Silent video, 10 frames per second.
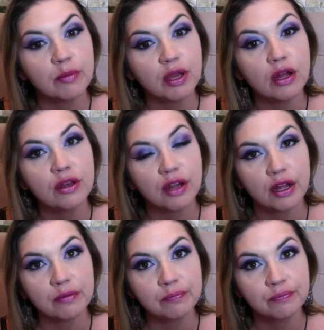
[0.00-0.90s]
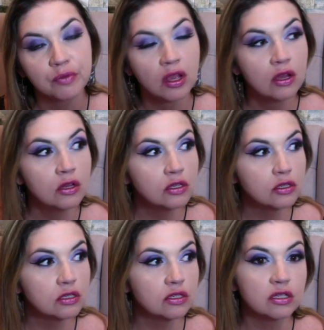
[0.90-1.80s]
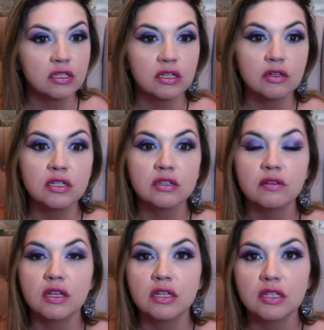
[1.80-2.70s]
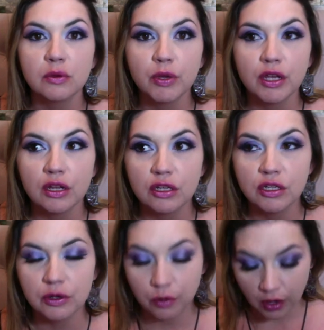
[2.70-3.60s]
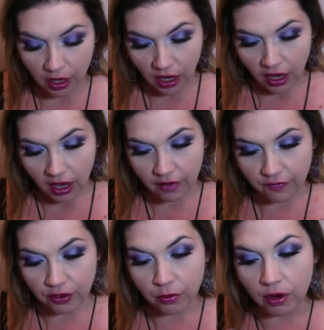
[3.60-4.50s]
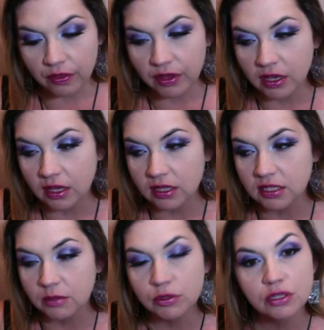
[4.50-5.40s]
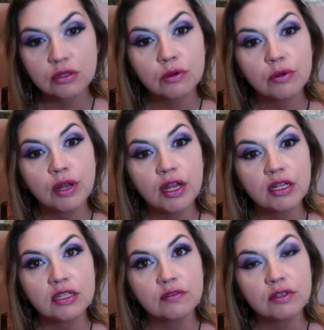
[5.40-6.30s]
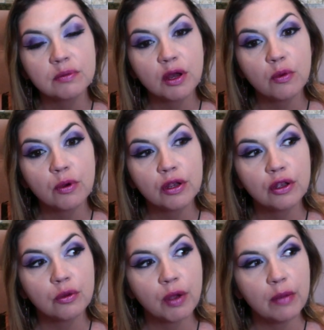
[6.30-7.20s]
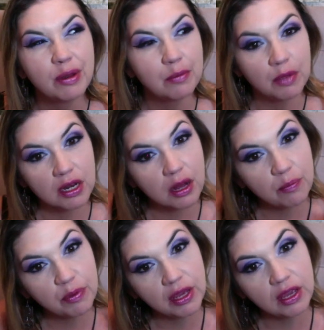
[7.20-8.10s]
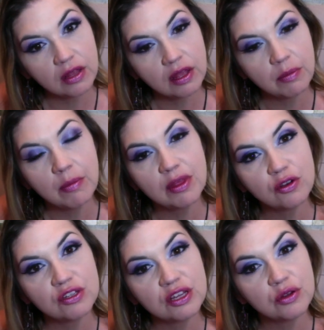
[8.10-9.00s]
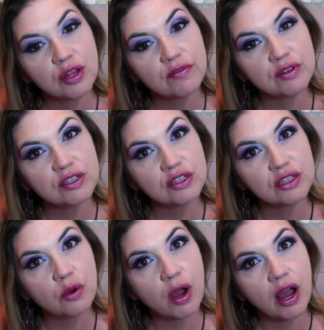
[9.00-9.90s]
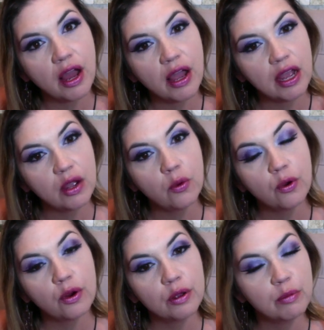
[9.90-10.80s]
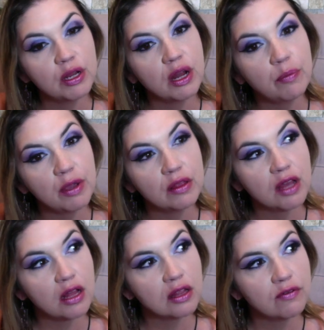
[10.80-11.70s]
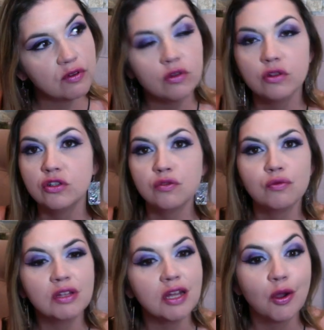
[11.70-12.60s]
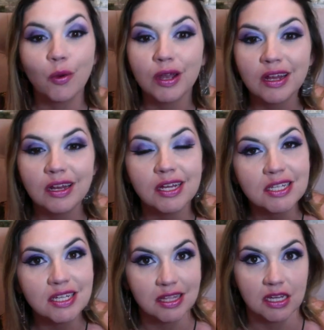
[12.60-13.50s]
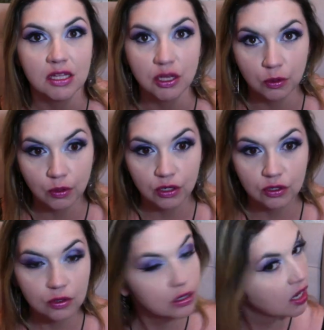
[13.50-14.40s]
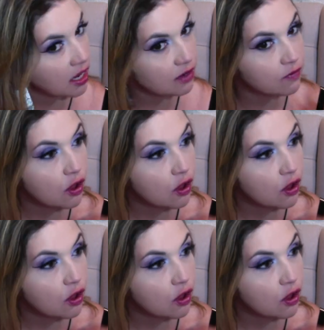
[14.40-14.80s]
be undone. So there's a series of things that we can do. If you are thinking that someone's thrown negative spell work your way, but it may not be, like maybe their skill level isn't so high, or it might not be at that level, there's a really quick and easy thing that you can do to kind of